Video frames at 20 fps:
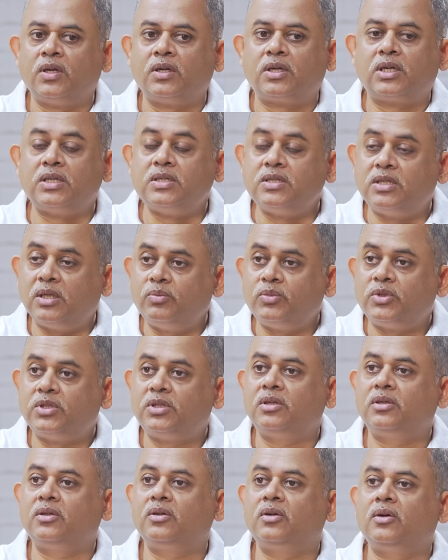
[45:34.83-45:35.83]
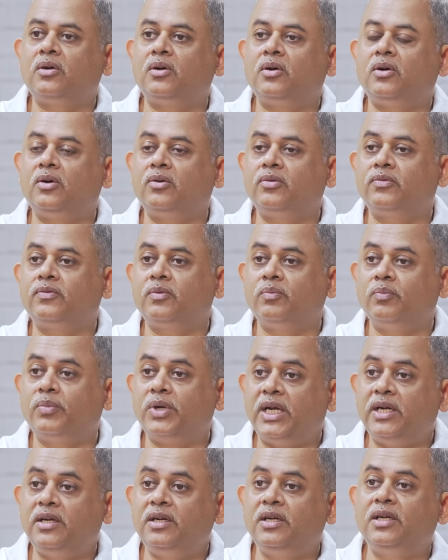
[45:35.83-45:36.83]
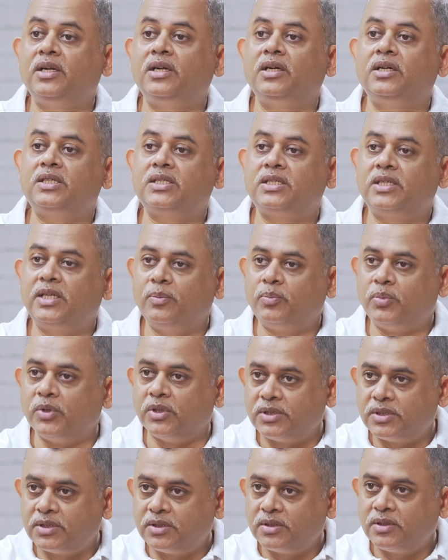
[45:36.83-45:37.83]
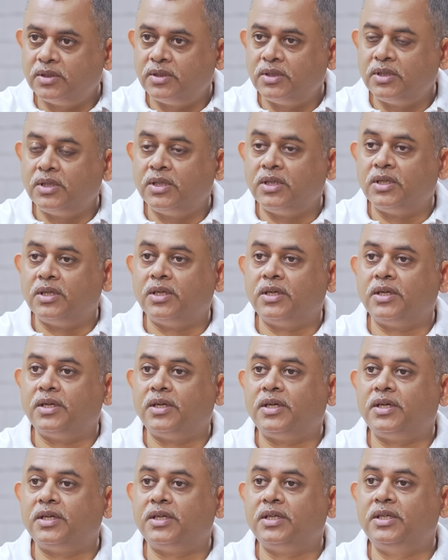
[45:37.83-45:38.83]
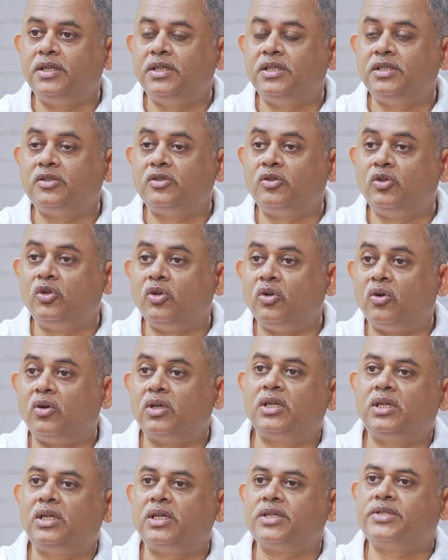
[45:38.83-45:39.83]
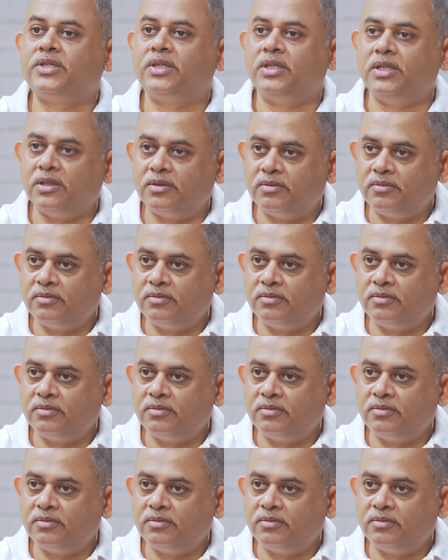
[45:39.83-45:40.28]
consumption of branded staples is not a luxury.